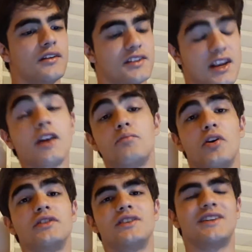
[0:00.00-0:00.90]
The second
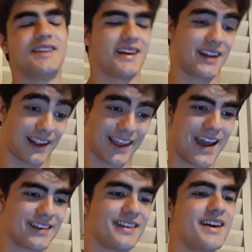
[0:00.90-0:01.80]
point,
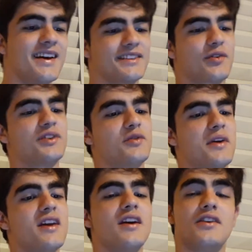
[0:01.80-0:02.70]
again, is going to
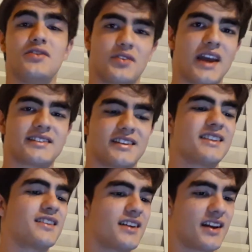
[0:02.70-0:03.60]
be, you guessed
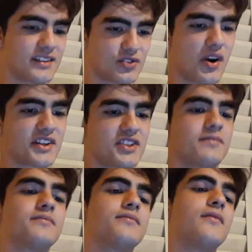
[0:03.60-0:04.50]
it, a stretch.
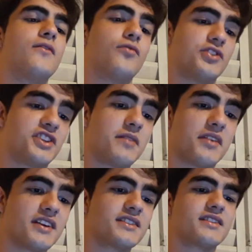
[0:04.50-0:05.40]
For
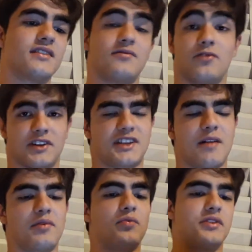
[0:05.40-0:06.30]
gymnasts, for
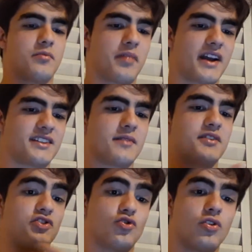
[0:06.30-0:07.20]
example, with their biceps
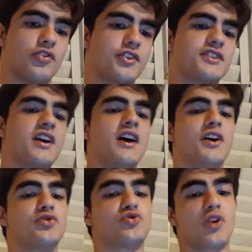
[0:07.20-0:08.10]
and shoulders,
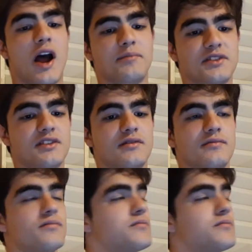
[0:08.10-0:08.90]
traps,